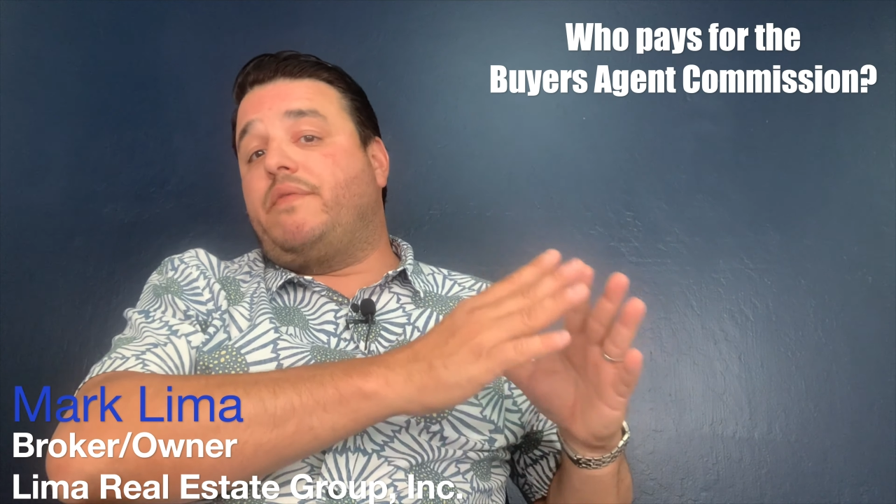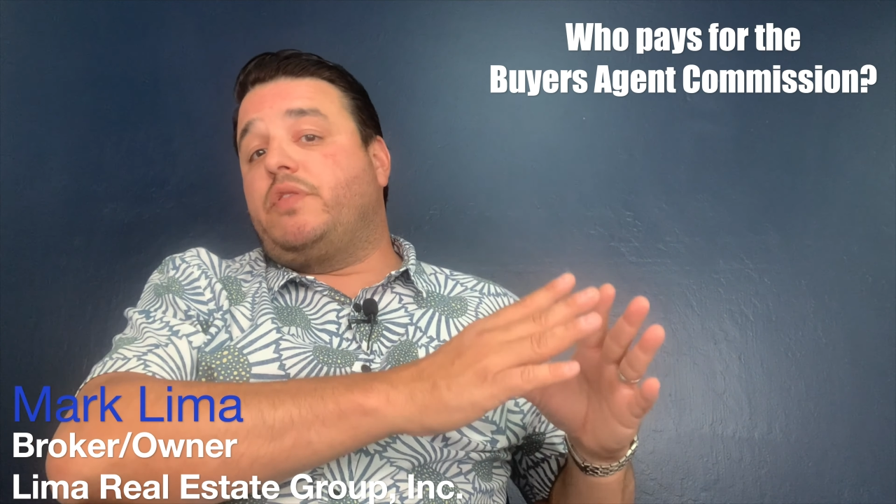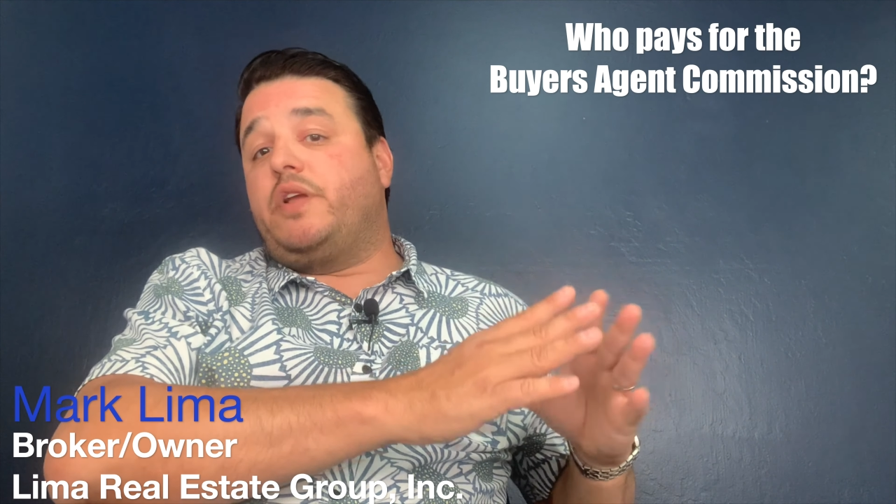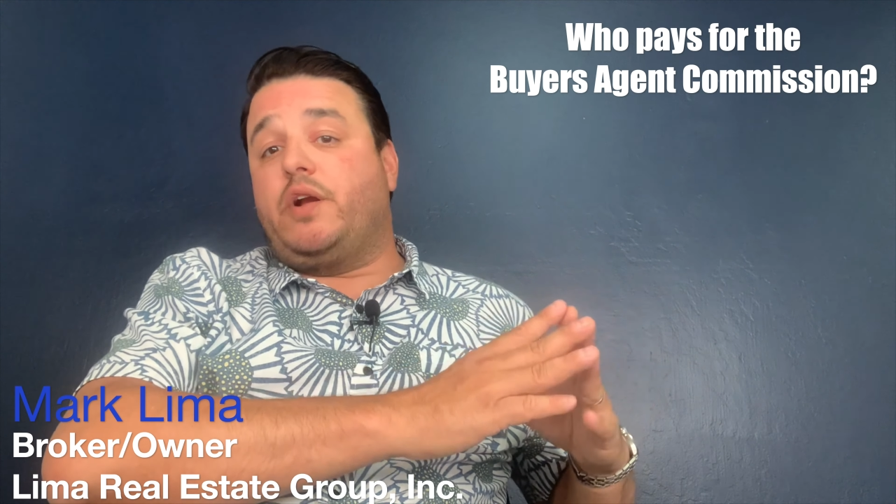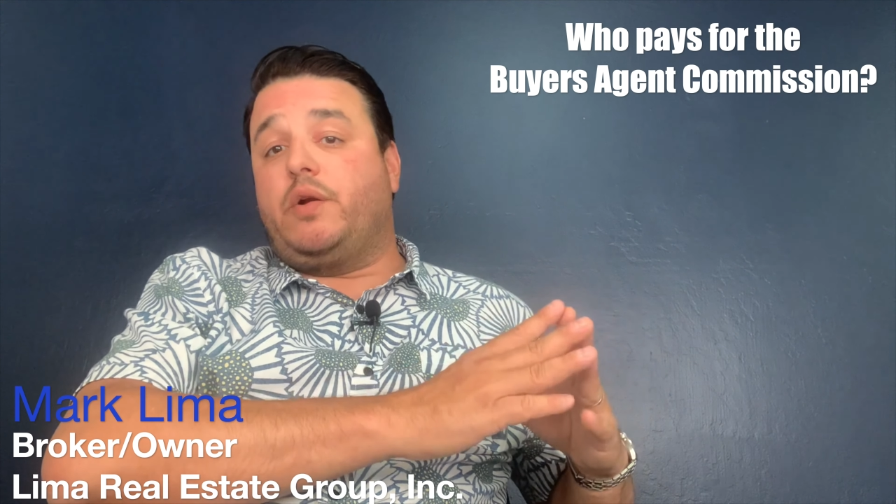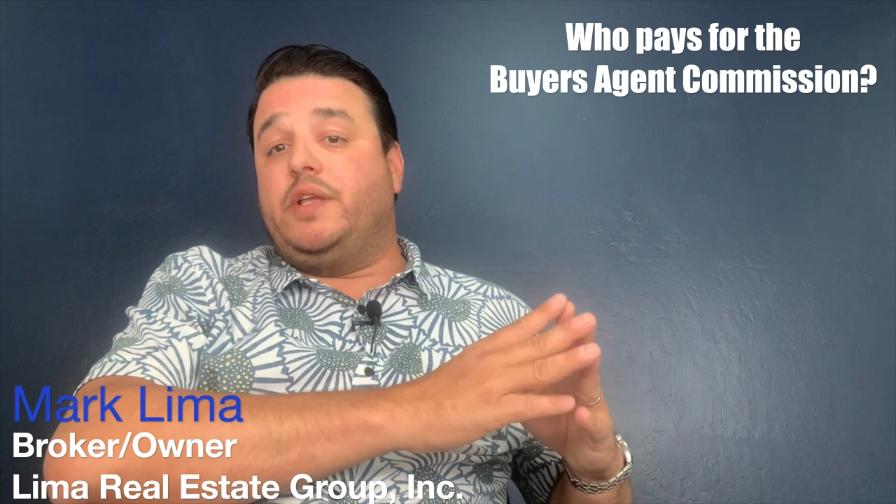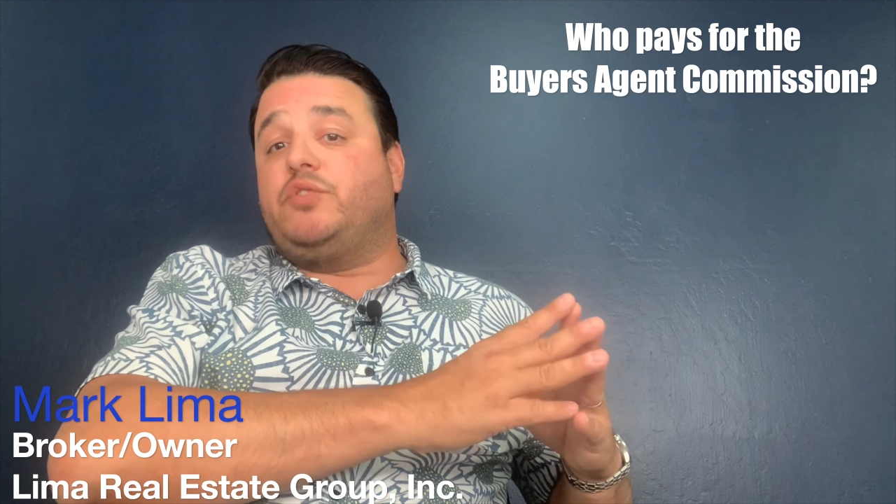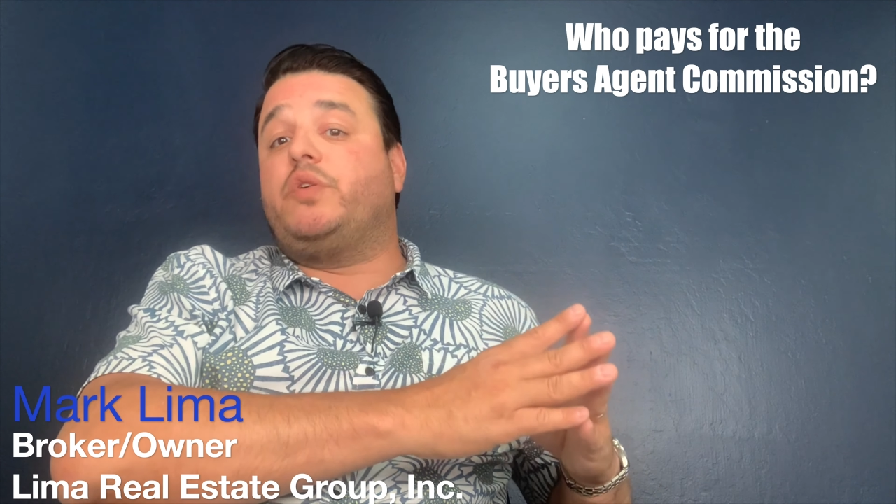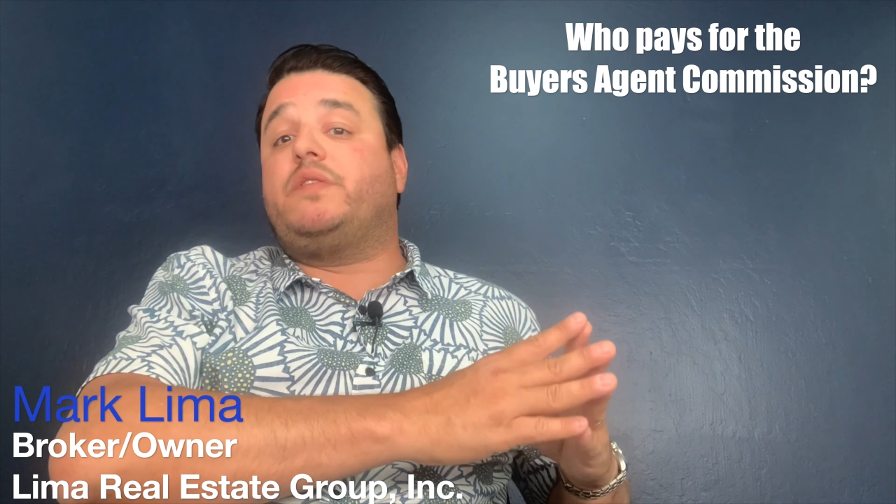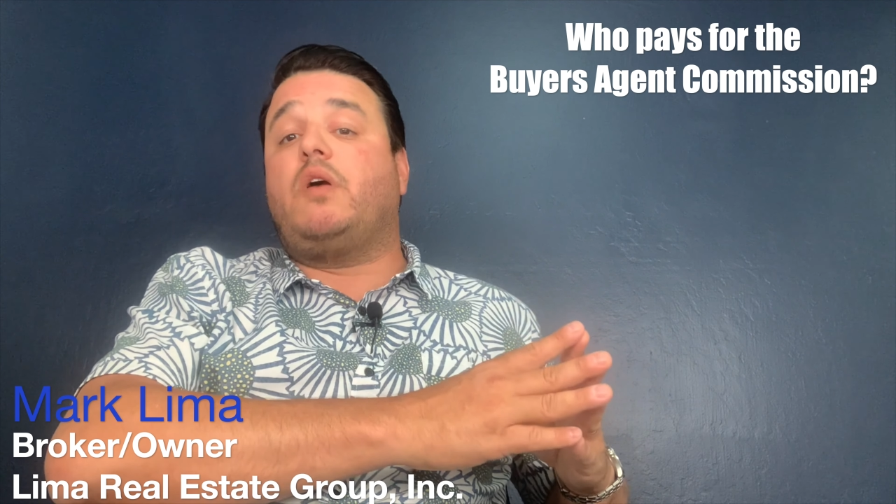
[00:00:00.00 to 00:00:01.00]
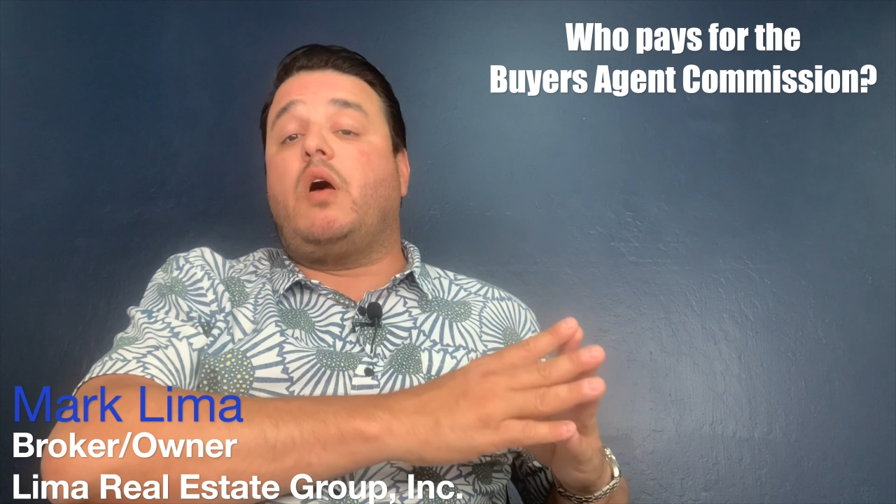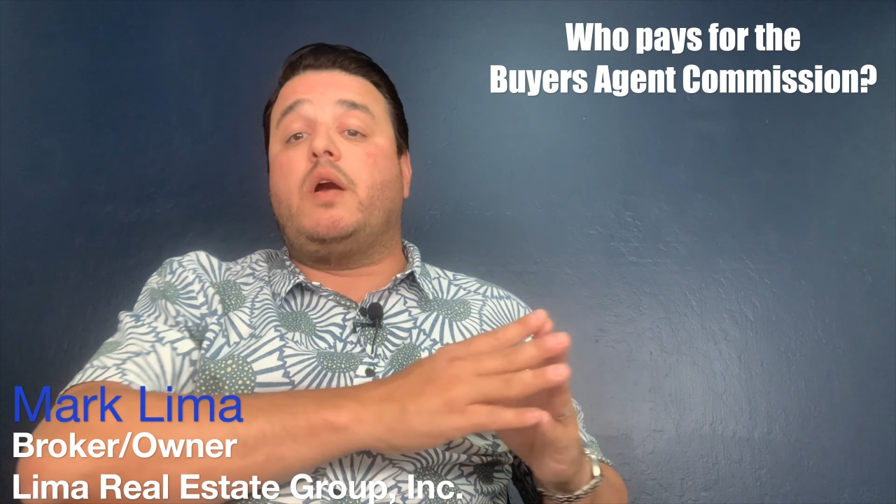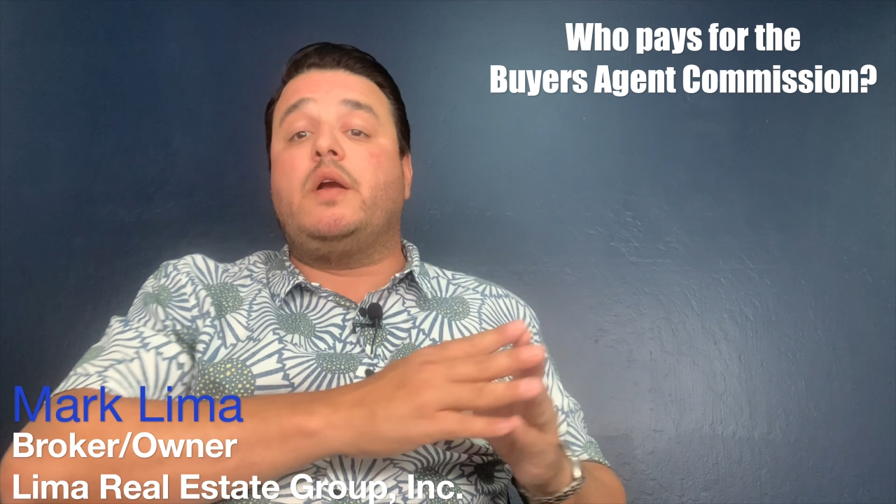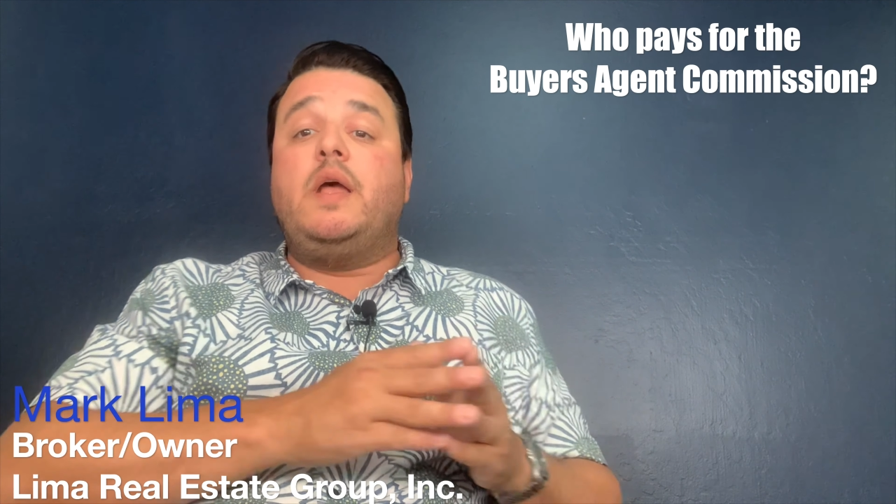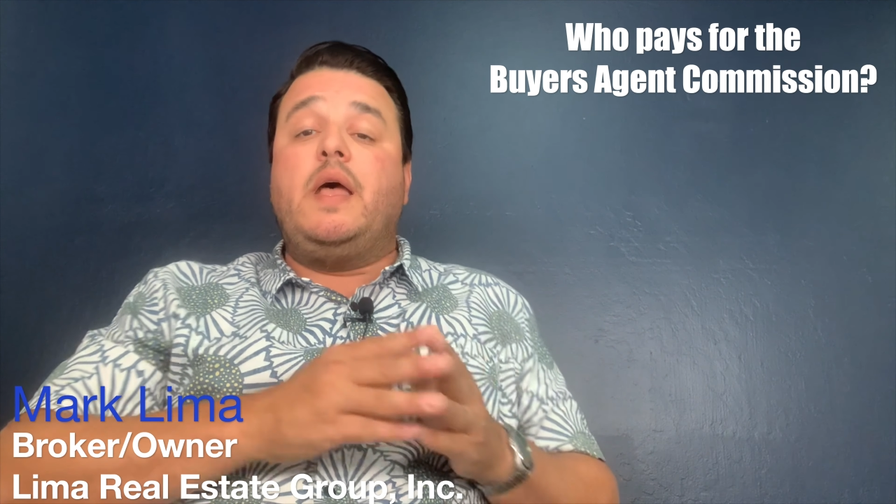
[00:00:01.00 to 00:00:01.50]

their interests are.